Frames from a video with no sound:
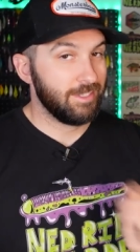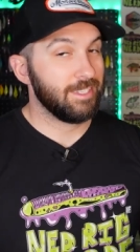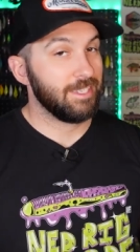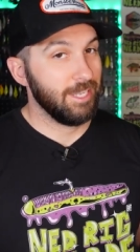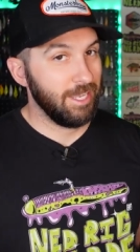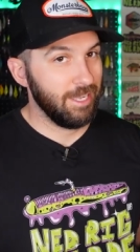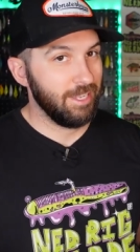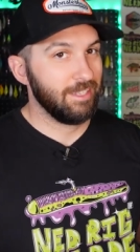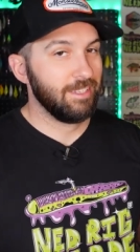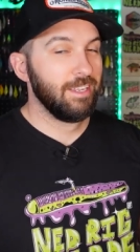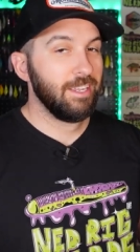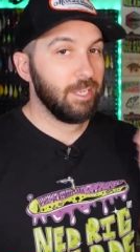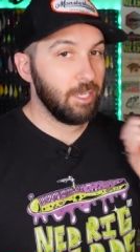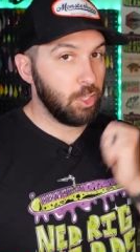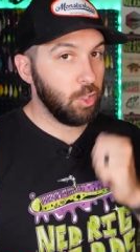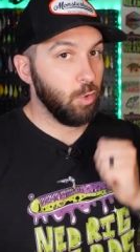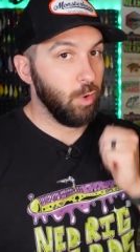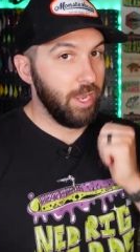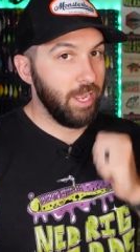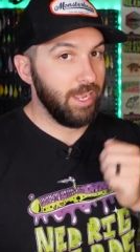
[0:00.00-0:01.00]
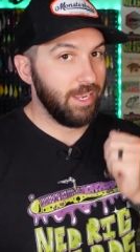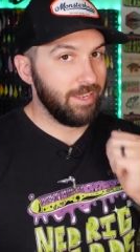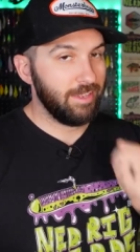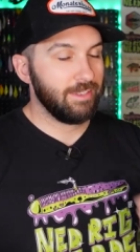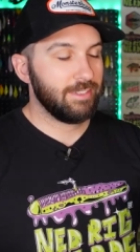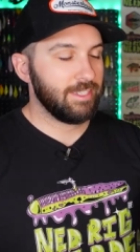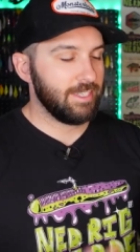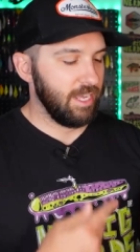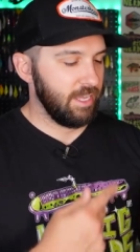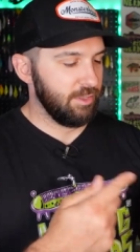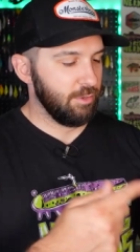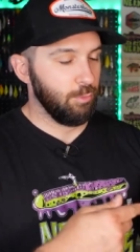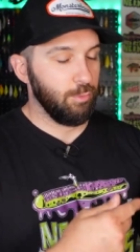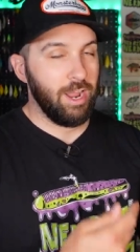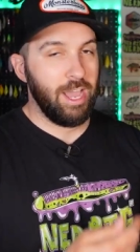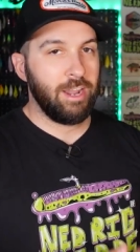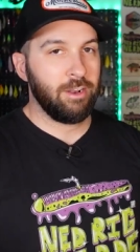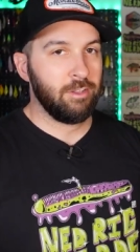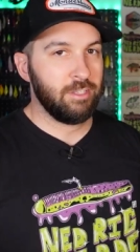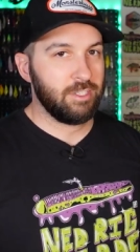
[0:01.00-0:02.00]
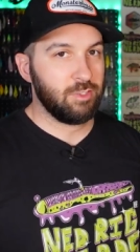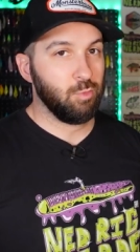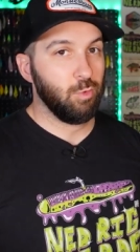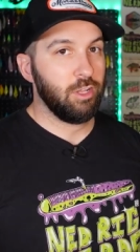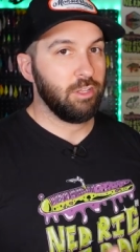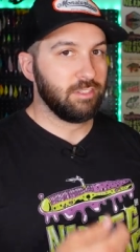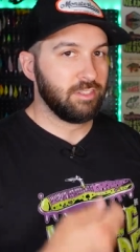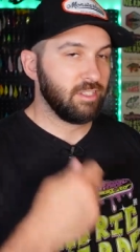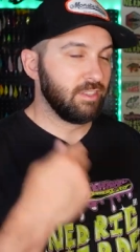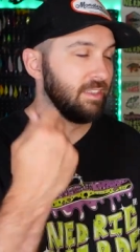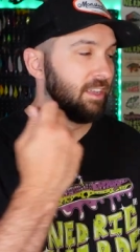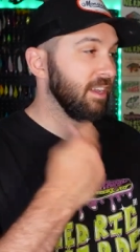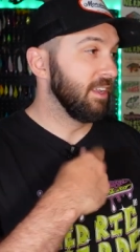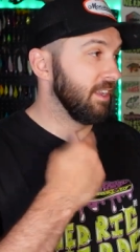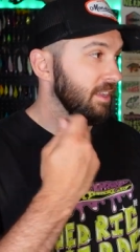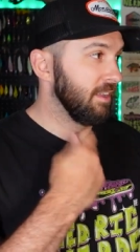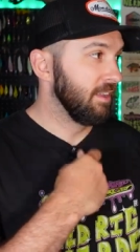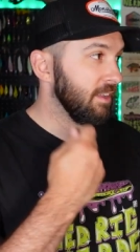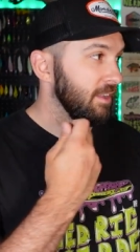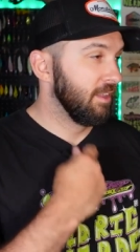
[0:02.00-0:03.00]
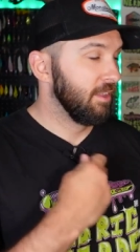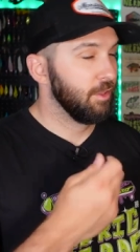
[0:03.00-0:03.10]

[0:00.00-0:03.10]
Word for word: See it? Quake, it's got the rattle as well as the thud.